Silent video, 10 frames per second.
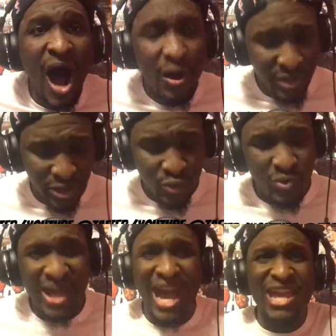out of you
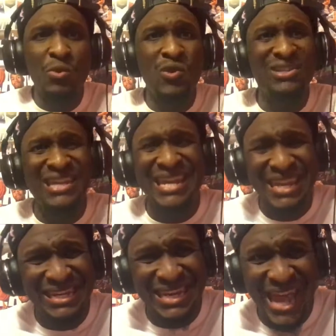like how he was in
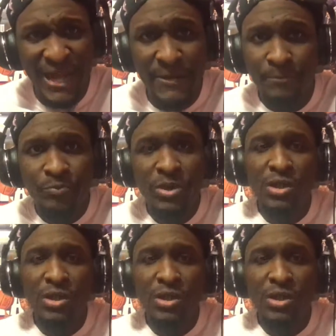Indiana,